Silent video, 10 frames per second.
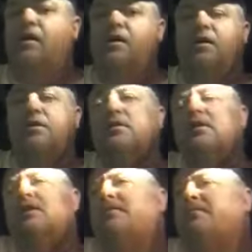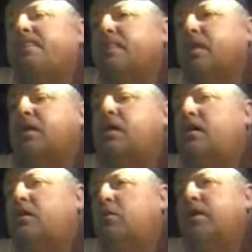And
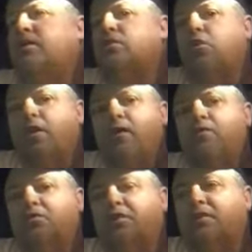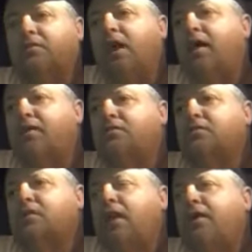what else? Oh, I got new steer tires
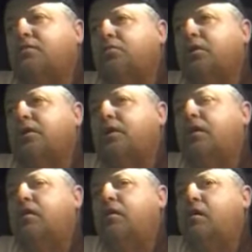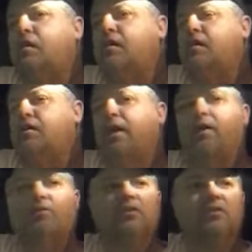last week.
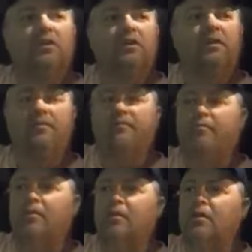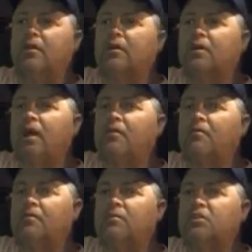That was good. I
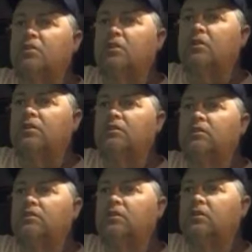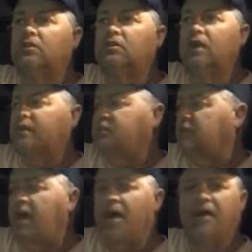got Michelin
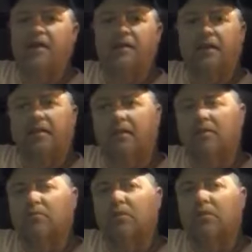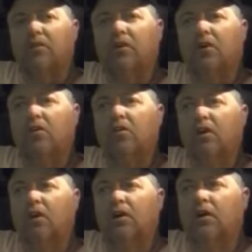X-Line, I think is what they're called.
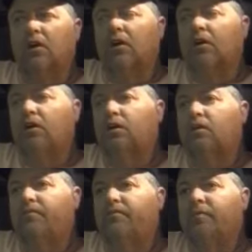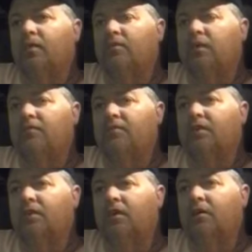
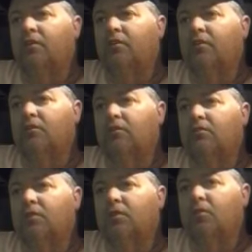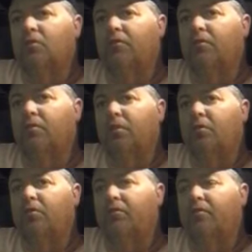1700 is what they were for the
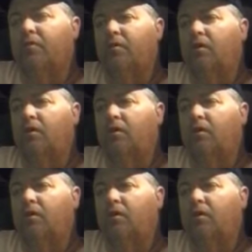both of them.